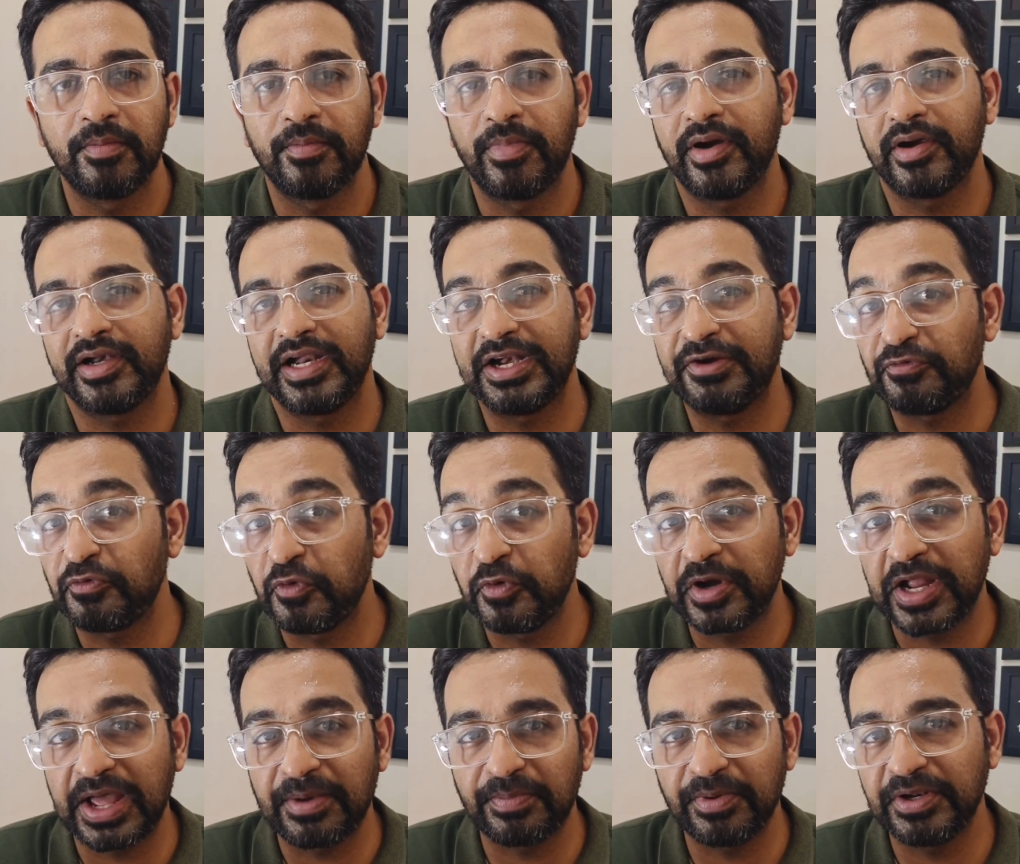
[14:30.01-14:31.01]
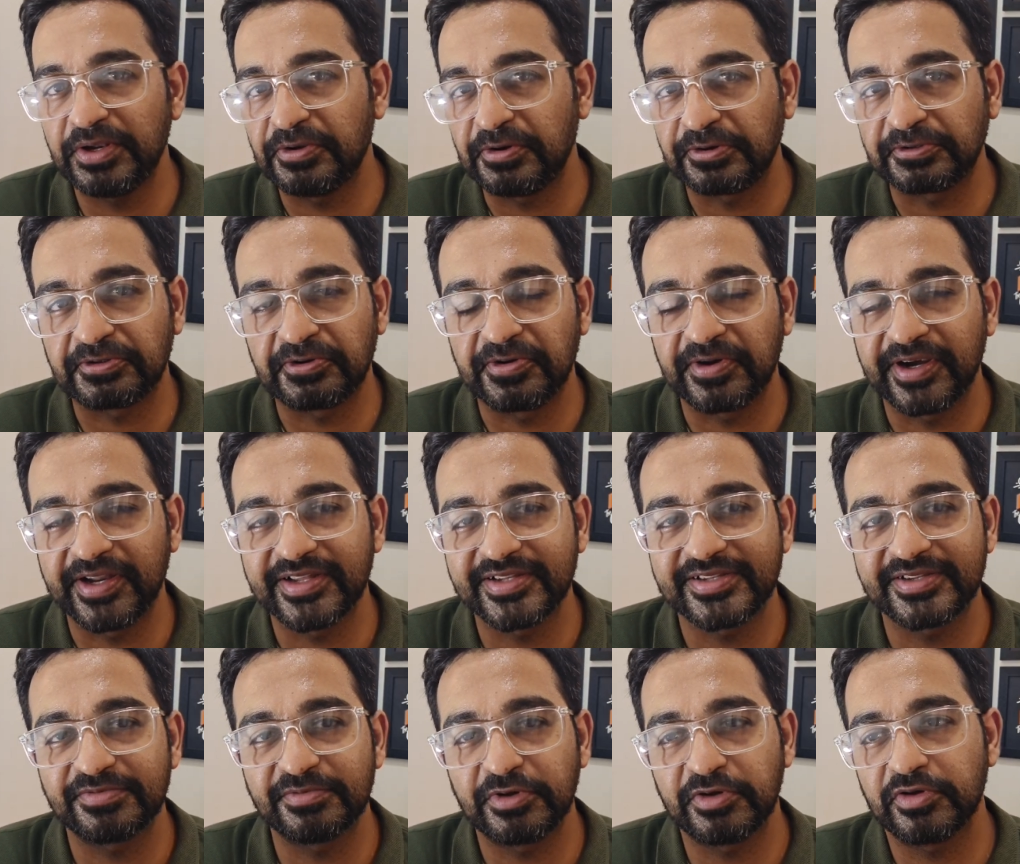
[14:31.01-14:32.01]
But it won't happen in
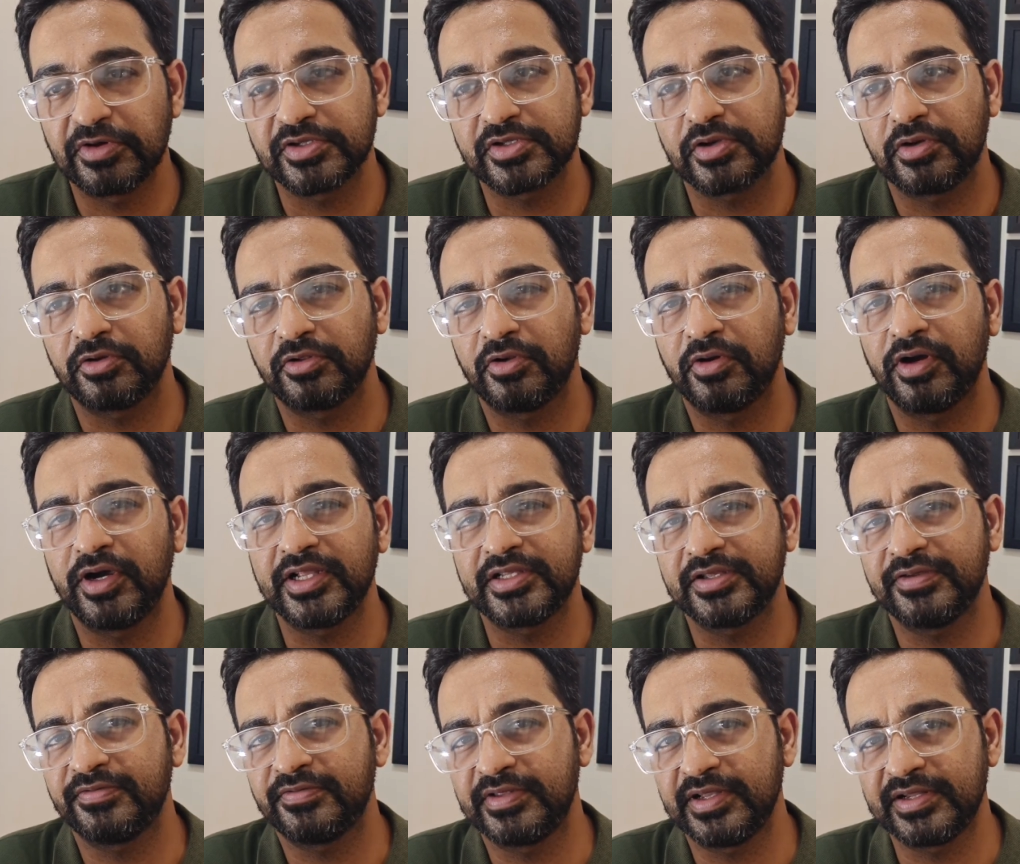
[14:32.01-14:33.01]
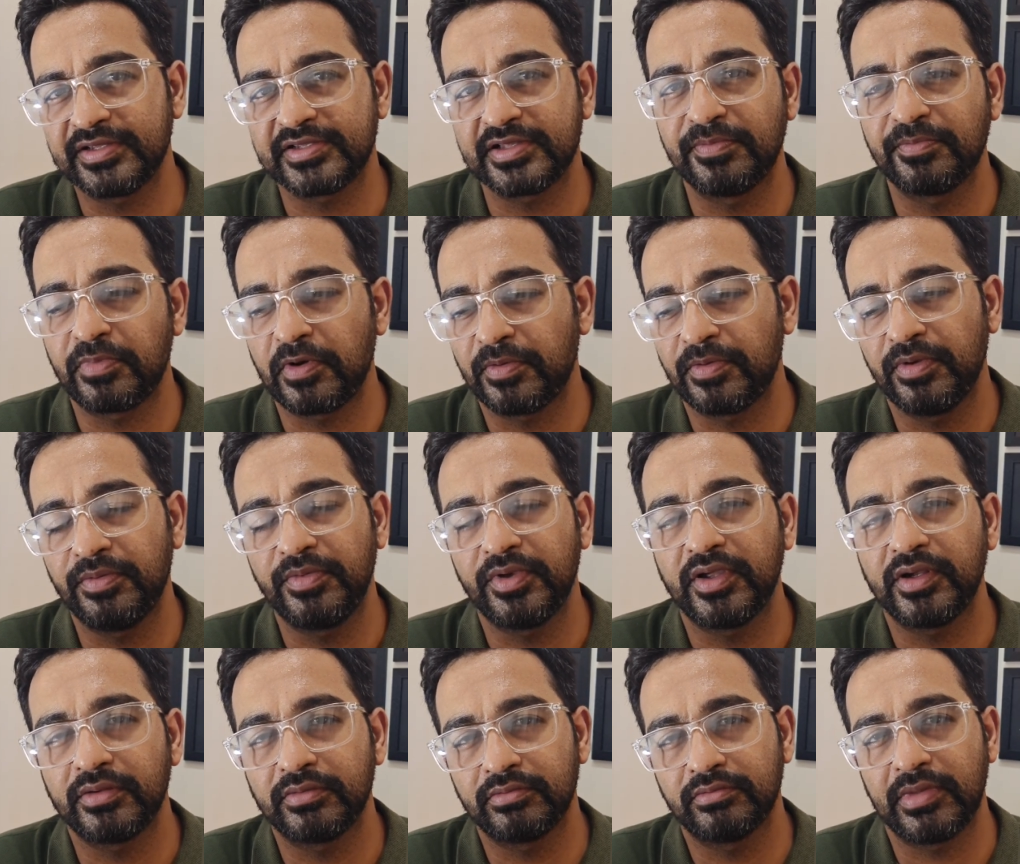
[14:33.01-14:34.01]
orthodontics, because orthodontics, if there is some problem, we
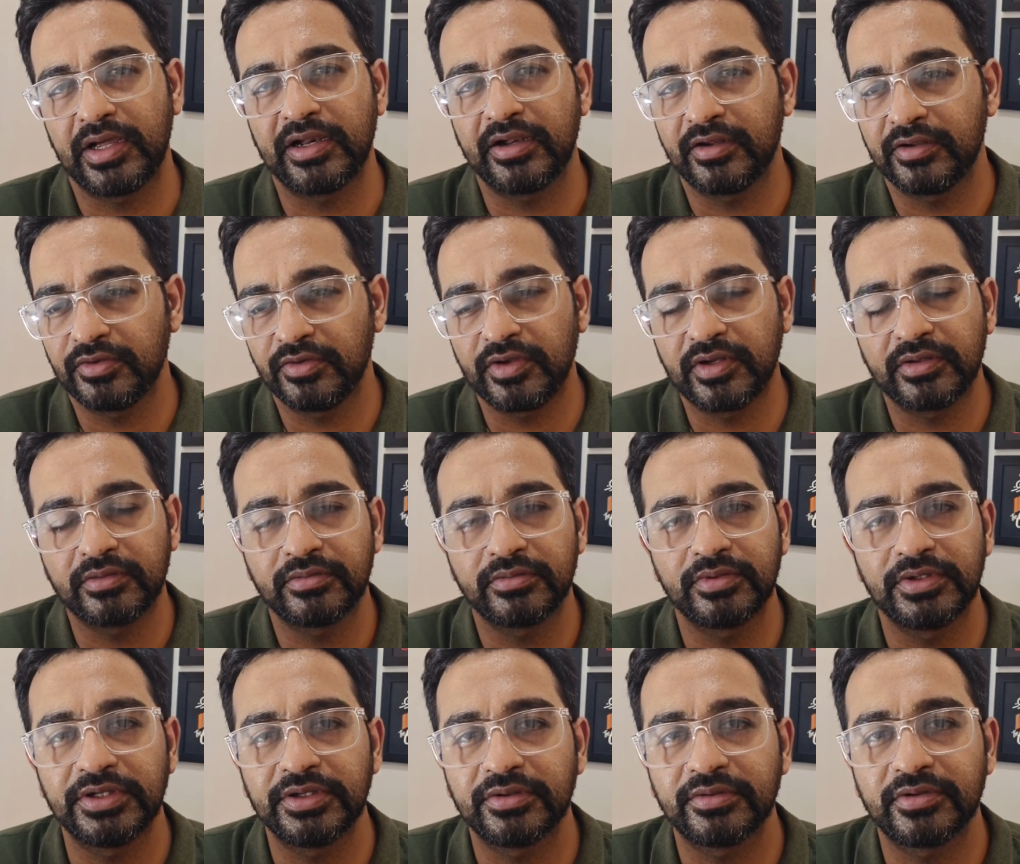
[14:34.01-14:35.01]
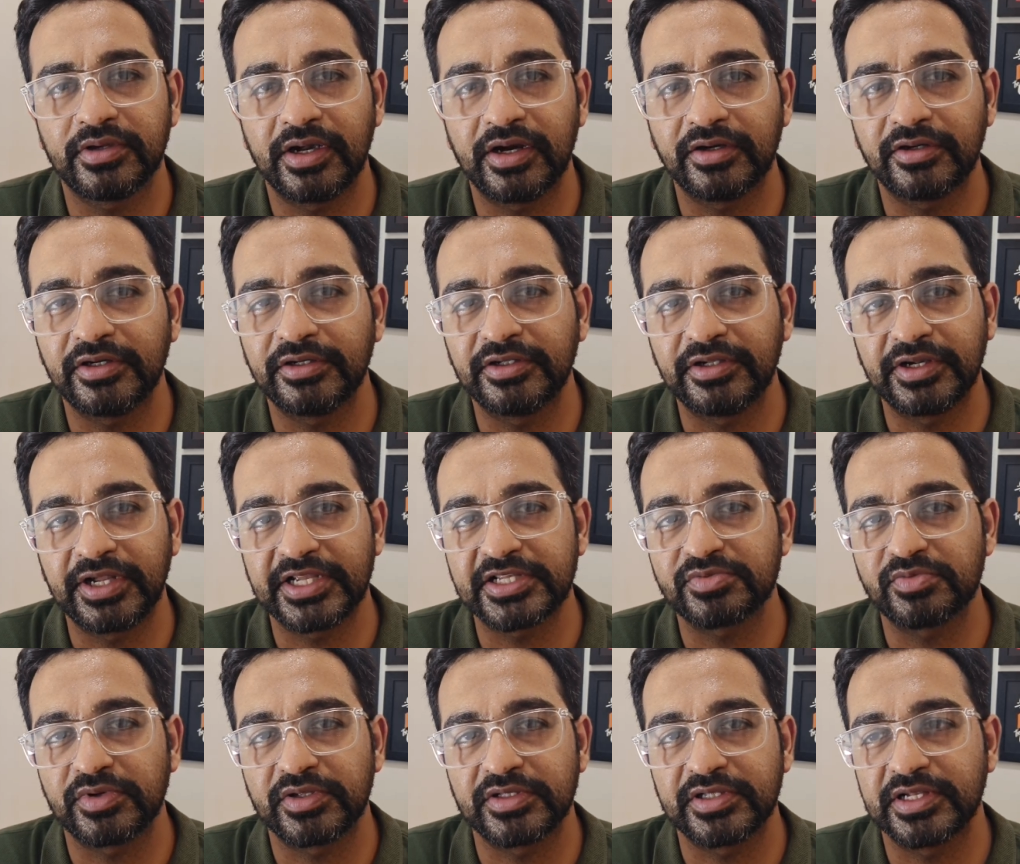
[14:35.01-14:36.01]
can minor, you can correct it the
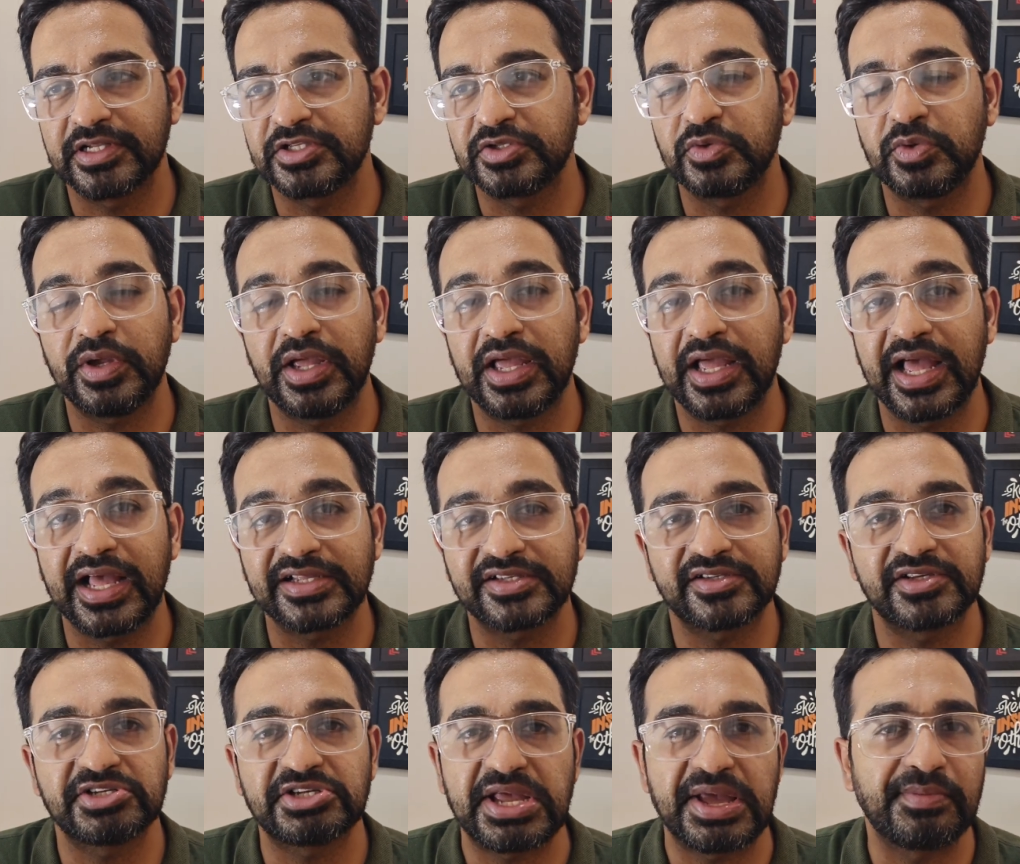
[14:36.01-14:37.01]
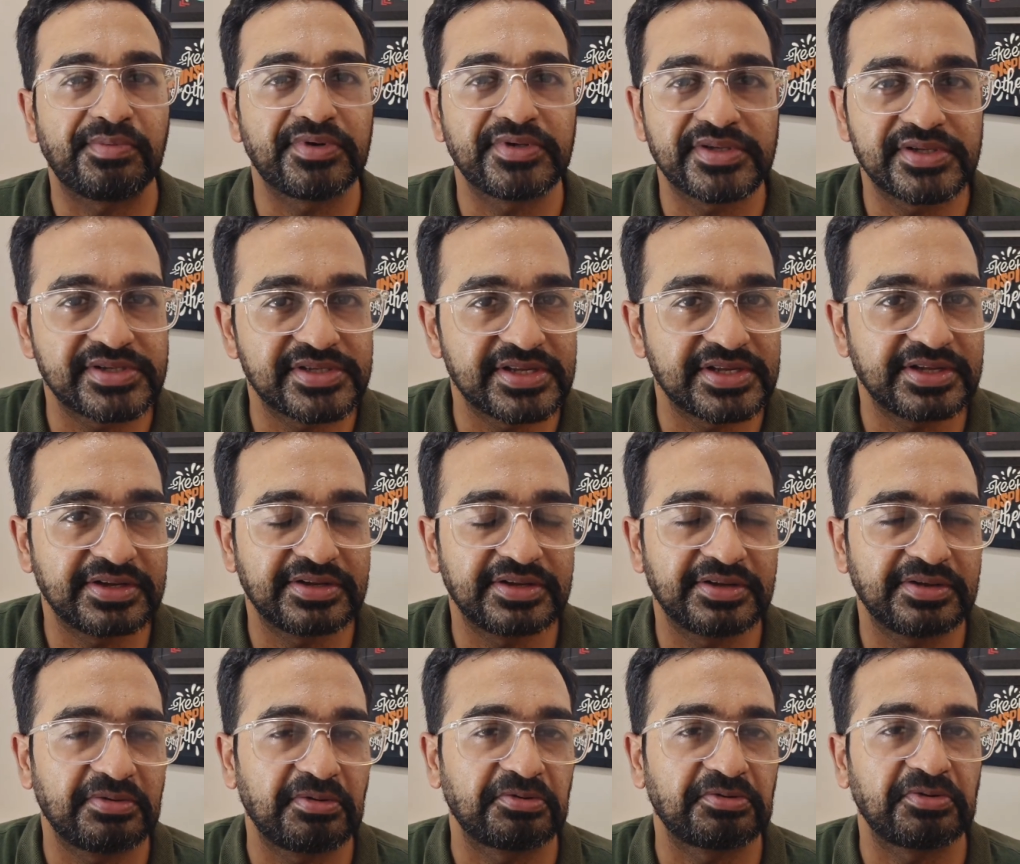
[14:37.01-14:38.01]
next month. There is no as such emergency in
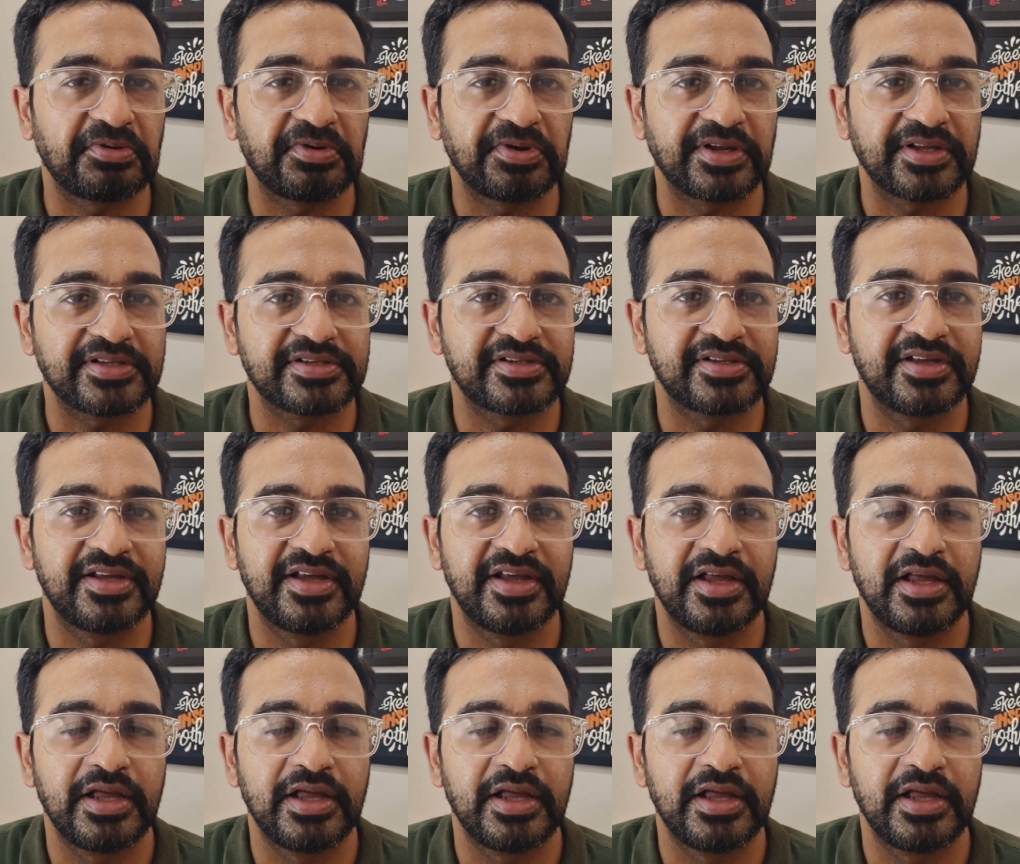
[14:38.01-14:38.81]
orthodontics.